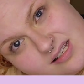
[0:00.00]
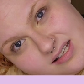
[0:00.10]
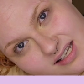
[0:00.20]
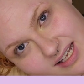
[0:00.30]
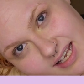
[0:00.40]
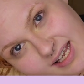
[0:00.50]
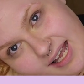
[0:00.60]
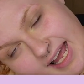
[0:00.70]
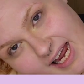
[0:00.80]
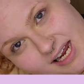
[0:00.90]
like
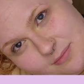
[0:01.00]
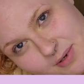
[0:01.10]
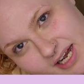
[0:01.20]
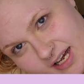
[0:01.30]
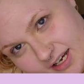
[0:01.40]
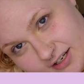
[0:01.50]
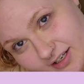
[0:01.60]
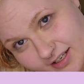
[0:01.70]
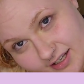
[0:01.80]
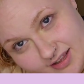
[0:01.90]
had my
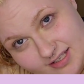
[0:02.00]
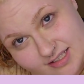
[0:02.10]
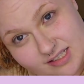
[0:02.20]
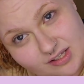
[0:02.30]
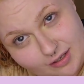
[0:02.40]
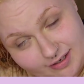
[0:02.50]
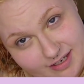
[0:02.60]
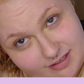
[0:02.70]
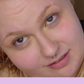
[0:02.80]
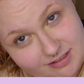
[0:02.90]
hair this
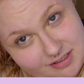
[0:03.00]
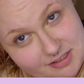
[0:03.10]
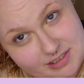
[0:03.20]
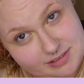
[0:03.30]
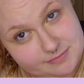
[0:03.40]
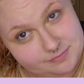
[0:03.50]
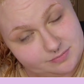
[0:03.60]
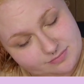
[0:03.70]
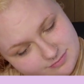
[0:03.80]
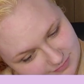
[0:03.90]
light.
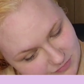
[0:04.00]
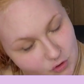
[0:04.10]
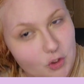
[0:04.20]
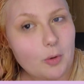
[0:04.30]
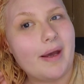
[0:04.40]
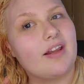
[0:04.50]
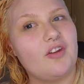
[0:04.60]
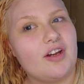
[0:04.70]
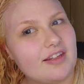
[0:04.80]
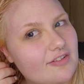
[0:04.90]
You can go back and
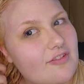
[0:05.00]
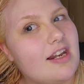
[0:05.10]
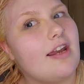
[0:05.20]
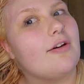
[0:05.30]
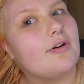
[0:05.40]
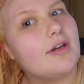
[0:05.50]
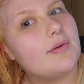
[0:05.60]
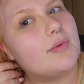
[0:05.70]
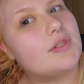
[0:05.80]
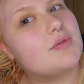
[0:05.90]
look at the video.
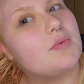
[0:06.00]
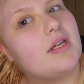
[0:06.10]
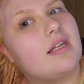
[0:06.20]
It was